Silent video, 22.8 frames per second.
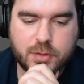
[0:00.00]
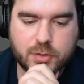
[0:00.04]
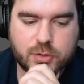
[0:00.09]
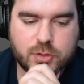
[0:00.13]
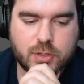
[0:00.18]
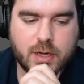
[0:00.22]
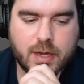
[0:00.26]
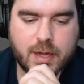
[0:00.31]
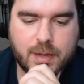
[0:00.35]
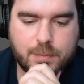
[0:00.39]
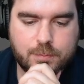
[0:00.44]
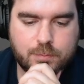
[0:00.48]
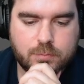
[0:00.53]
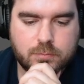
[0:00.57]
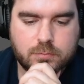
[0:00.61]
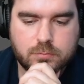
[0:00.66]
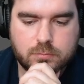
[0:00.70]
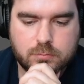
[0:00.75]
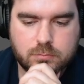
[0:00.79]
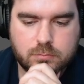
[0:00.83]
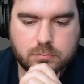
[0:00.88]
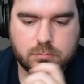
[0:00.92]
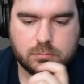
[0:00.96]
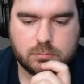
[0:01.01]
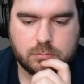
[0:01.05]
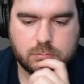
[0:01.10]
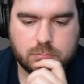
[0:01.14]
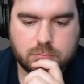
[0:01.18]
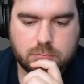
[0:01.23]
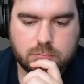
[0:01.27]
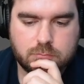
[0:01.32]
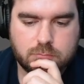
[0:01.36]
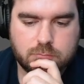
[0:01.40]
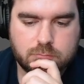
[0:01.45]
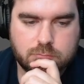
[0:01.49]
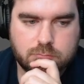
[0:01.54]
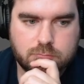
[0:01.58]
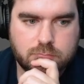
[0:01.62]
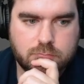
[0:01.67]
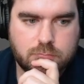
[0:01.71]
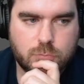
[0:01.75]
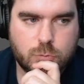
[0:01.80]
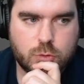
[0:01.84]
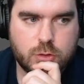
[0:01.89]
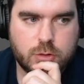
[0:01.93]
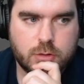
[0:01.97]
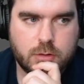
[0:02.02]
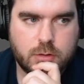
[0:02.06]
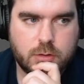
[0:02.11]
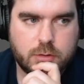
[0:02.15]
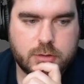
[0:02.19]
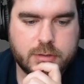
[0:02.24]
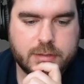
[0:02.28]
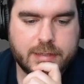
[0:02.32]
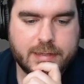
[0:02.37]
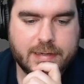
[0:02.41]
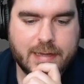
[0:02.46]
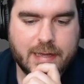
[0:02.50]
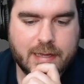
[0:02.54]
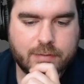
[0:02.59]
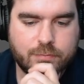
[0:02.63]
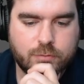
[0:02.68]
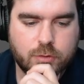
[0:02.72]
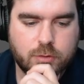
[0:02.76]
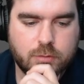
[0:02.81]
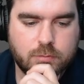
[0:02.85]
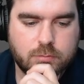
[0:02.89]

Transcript: time to get out of it.